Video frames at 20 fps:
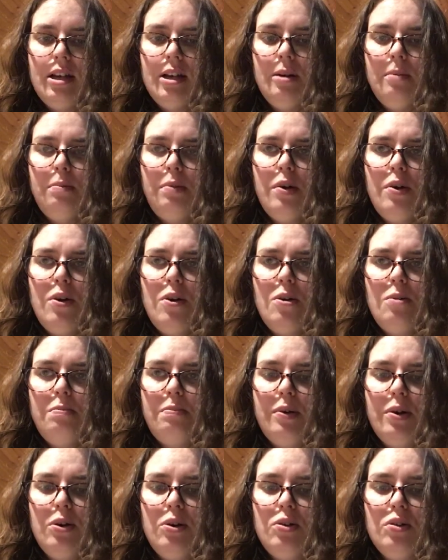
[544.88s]
Pooh,
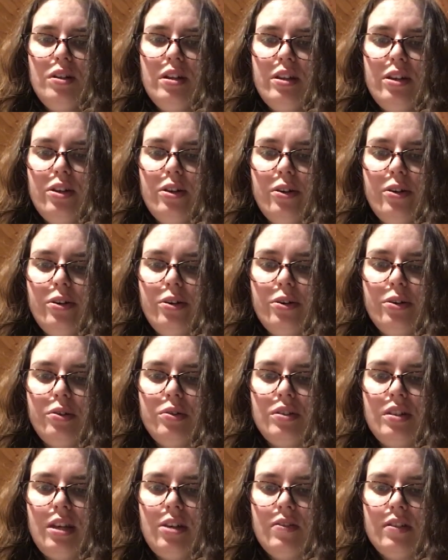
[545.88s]
pooh to the
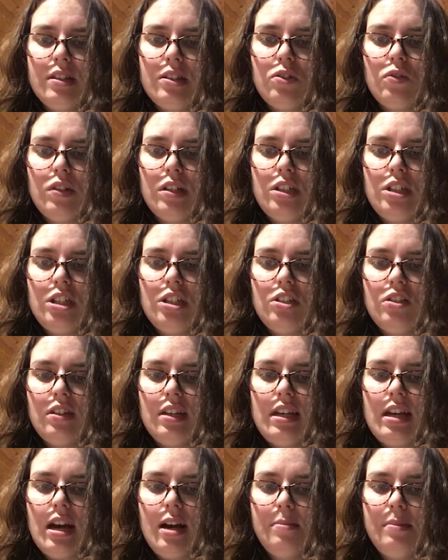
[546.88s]
Who's, he was
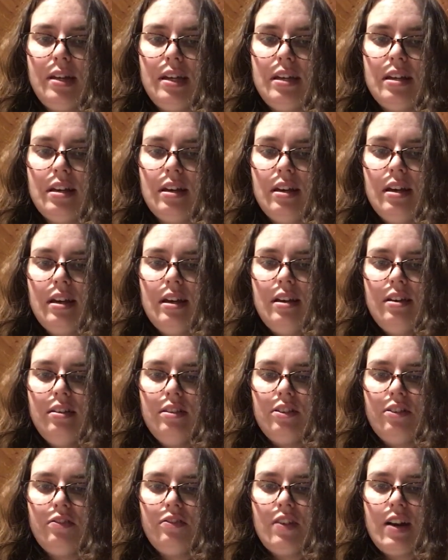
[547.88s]
Grinchishly humming.
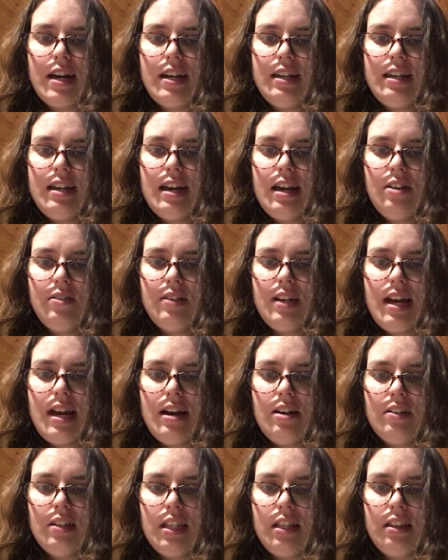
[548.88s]
They're finding out
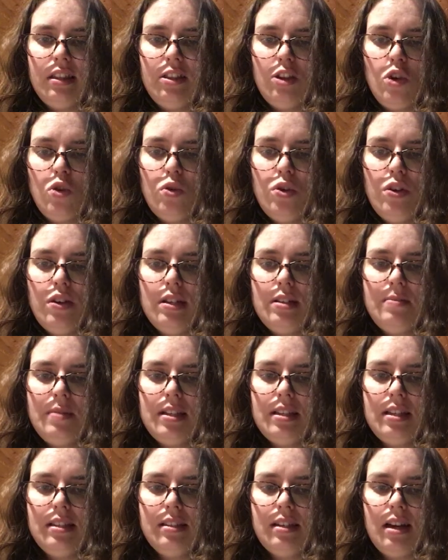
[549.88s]
now that no
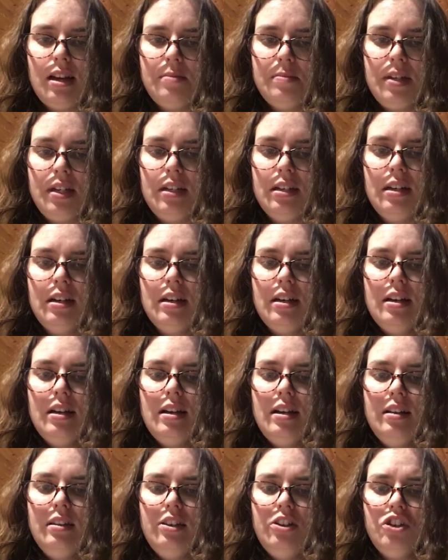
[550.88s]
Christmas is coming.
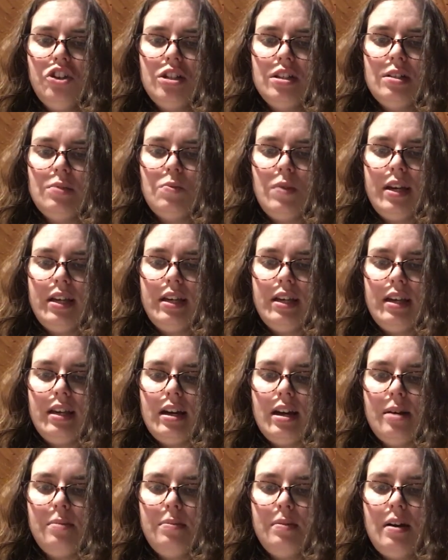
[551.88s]
They're just waking
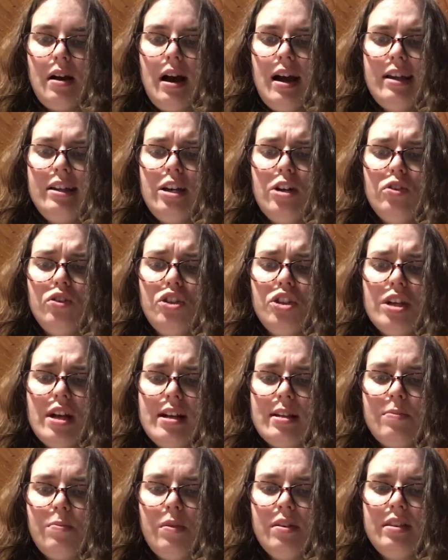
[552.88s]
up. I know
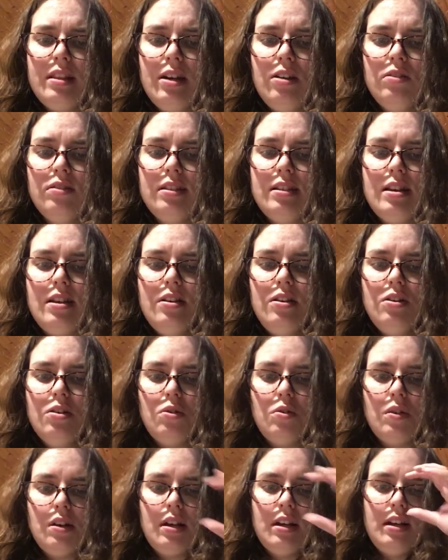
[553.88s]
just what they'll
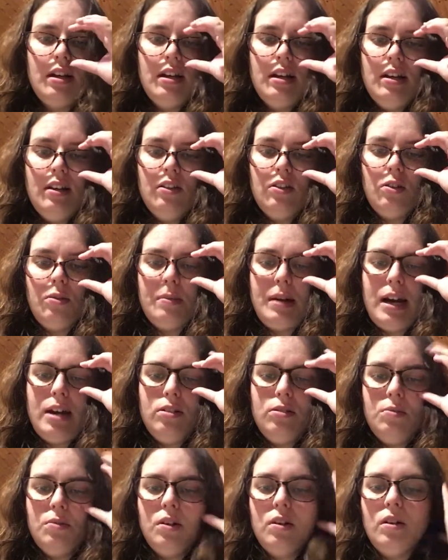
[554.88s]
do. Their
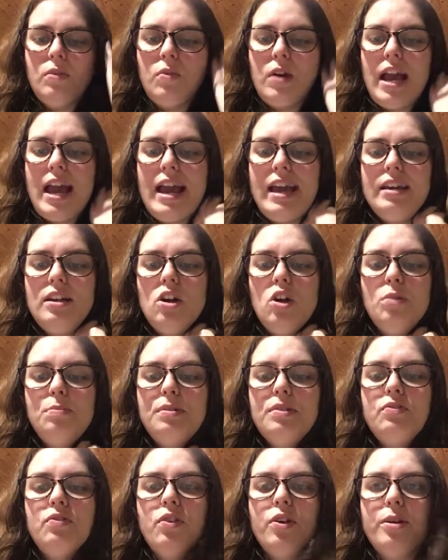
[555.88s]
mouths will hang
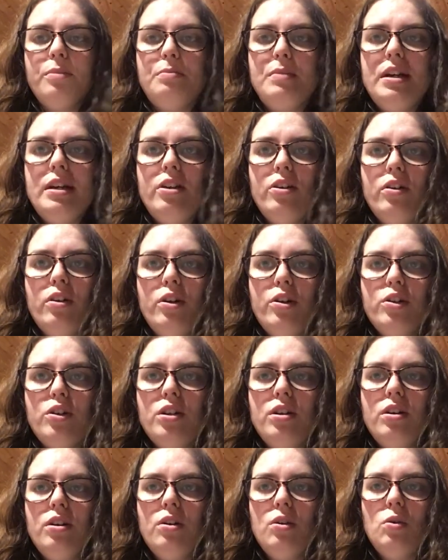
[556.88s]
open for a minute or
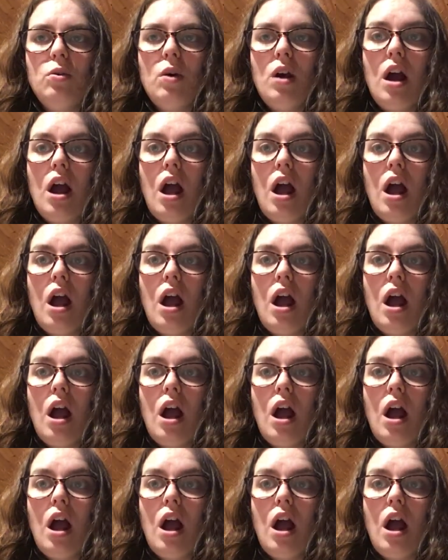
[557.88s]
two.